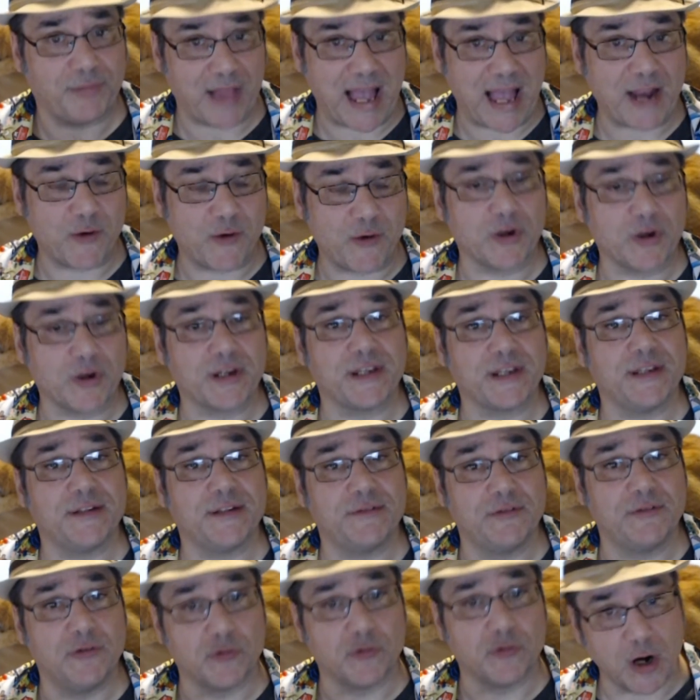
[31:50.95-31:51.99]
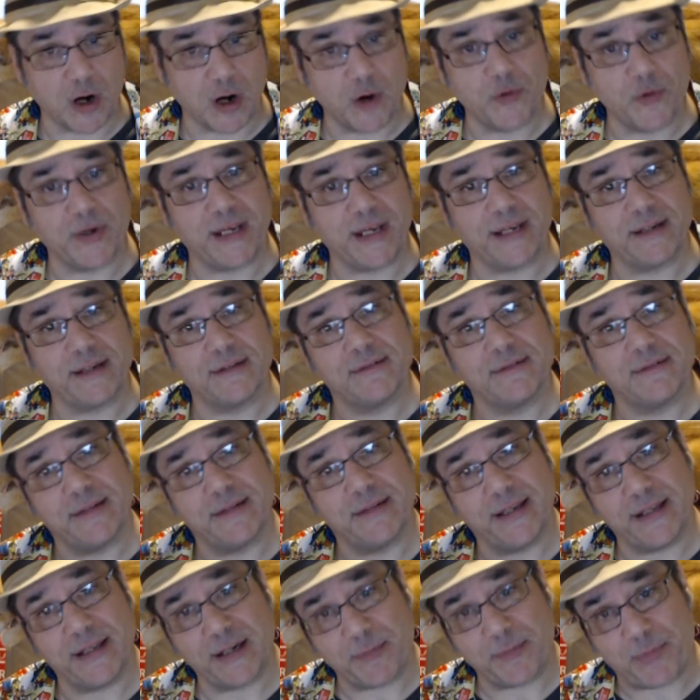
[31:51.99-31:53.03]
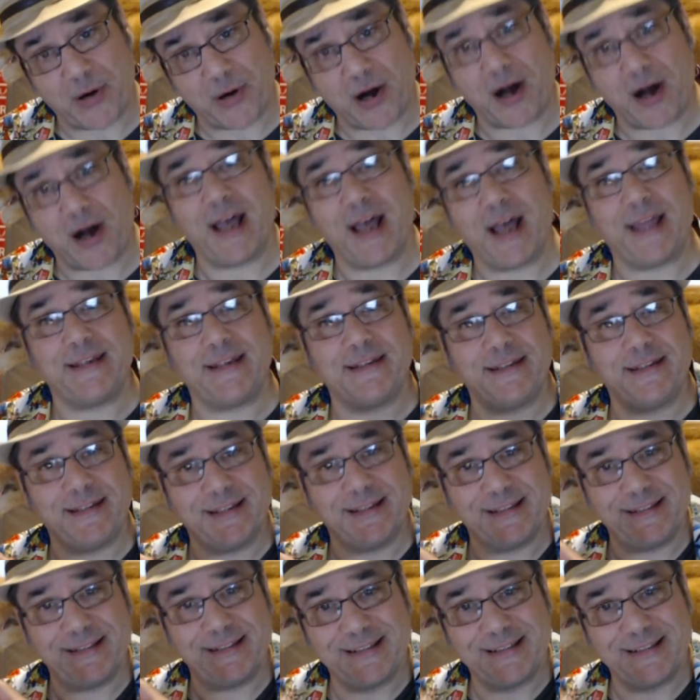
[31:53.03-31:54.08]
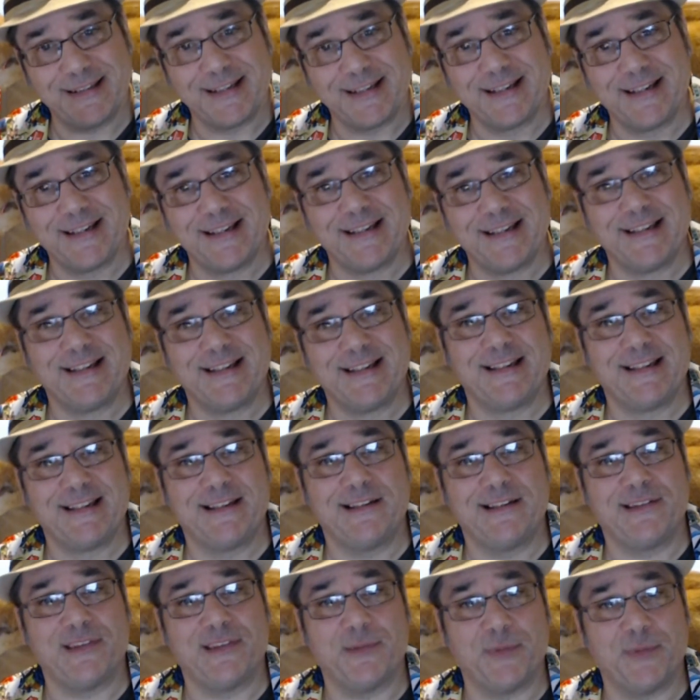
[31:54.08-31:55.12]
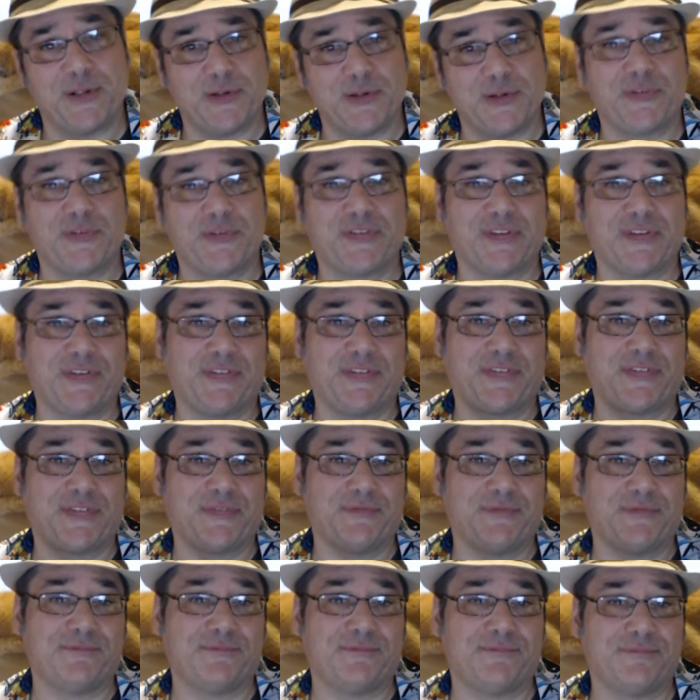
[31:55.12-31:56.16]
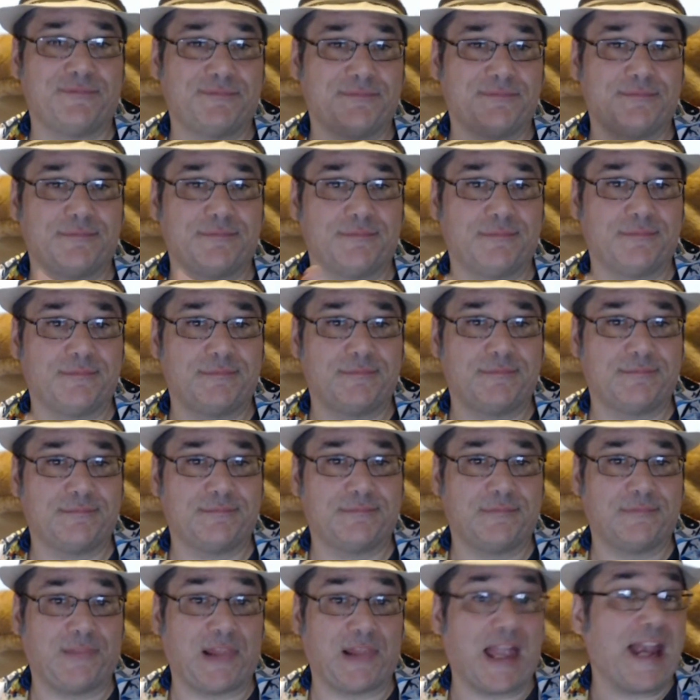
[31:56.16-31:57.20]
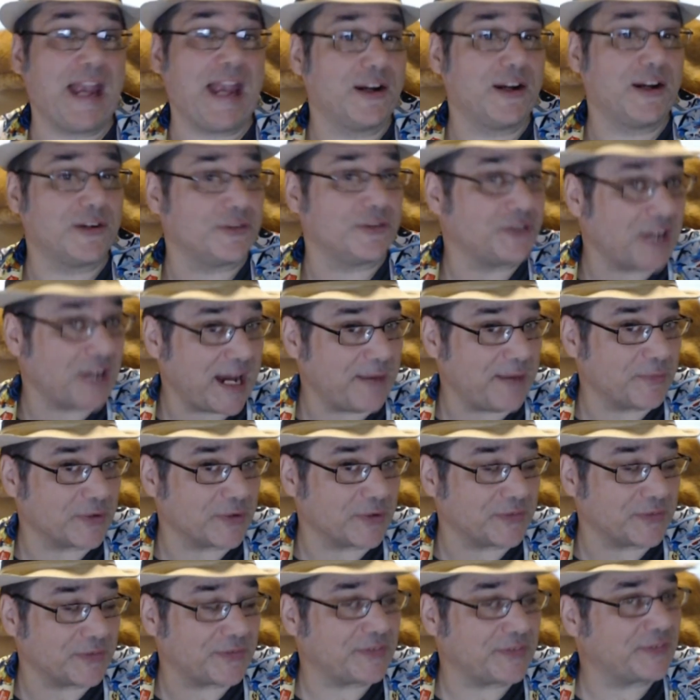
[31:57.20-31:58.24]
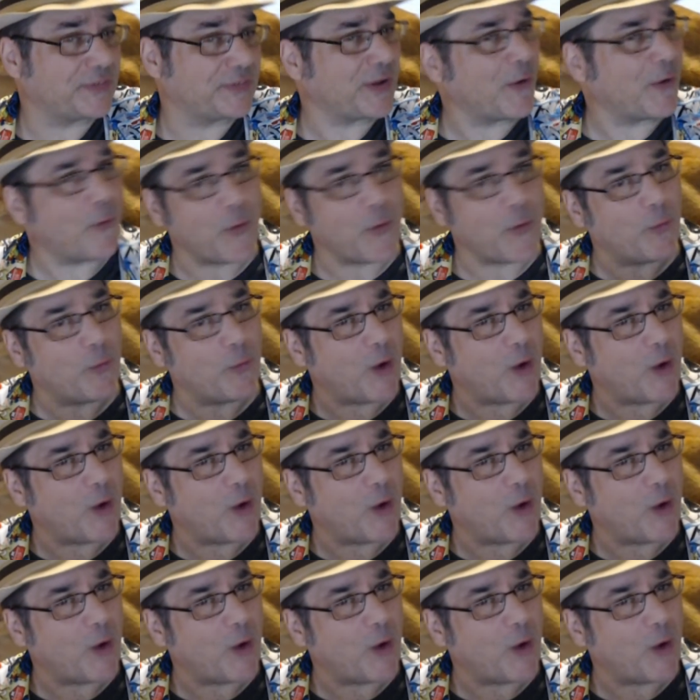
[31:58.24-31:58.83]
black orchid growing in a pot in the Medusa's layer chambers. So